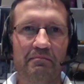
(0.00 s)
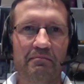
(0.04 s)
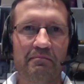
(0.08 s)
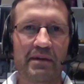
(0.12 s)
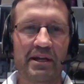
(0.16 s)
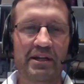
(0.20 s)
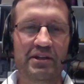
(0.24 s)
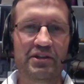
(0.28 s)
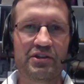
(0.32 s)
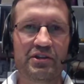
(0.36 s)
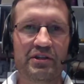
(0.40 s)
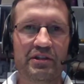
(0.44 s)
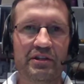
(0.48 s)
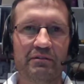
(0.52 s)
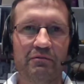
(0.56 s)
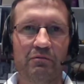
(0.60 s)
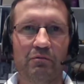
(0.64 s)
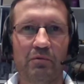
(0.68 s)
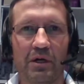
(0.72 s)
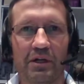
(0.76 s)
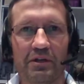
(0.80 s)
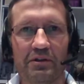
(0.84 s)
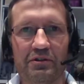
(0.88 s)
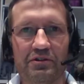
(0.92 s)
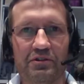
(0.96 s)

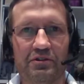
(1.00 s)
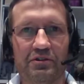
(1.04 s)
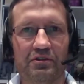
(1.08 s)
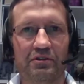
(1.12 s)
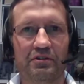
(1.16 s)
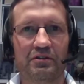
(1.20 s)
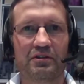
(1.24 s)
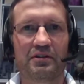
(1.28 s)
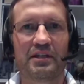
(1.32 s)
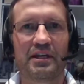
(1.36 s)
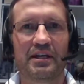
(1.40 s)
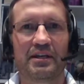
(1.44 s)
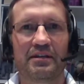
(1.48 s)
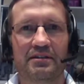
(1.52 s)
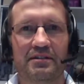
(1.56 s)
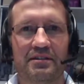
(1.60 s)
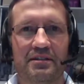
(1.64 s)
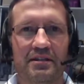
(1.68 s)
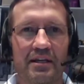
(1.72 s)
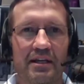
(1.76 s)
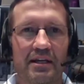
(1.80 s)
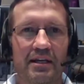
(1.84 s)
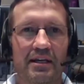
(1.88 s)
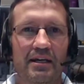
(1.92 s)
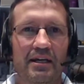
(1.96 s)
mention one or two
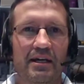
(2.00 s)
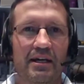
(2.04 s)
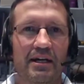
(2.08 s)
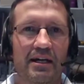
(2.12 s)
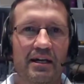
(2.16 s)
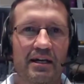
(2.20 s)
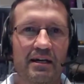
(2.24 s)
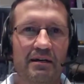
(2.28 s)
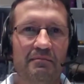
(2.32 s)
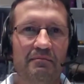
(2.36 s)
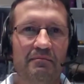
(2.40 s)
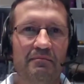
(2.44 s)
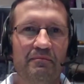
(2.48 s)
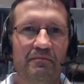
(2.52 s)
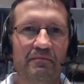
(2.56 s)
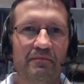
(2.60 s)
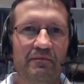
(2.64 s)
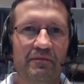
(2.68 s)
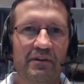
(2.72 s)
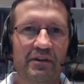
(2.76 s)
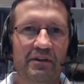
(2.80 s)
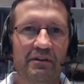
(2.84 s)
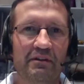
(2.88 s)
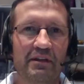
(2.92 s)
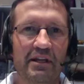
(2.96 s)
things
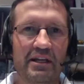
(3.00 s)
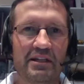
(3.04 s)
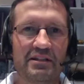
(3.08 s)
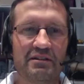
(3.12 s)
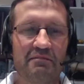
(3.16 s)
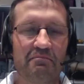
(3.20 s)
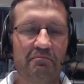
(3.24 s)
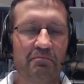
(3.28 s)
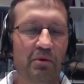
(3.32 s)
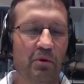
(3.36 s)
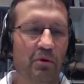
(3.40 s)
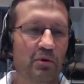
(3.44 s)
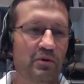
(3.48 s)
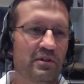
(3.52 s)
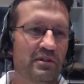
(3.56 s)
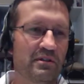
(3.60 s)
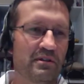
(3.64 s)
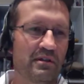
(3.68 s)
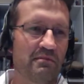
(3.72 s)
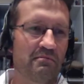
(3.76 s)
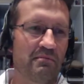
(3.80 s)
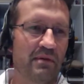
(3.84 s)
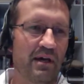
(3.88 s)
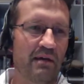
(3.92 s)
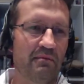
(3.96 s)
that's
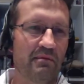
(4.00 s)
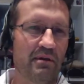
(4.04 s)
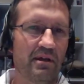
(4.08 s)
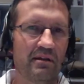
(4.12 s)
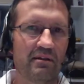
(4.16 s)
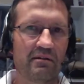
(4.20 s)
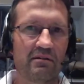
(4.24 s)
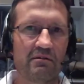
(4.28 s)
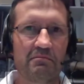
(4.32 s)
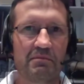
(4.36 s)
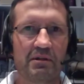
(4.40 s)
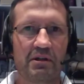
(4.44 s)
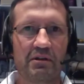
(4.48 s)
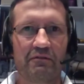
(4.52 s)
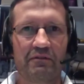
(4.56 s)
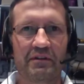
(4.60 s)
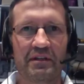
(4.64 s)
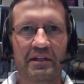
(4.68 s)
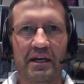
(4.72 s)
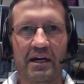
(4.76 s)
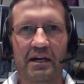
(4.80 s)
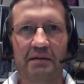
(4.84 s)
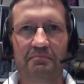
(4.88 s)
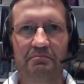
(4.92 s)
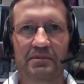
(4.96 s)
important, and maybe a little bit of
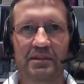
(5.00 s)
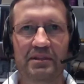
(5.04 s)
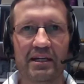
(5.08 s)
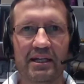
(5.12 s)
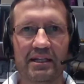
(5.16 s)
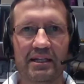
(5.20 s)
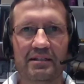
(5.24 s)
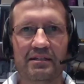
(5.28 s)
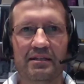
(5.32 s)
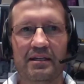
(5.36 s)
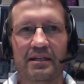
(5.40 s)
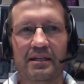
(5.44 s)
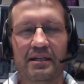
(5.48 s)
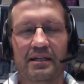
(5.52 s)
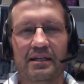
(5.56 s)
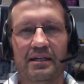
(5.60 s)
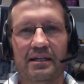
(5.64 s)
an update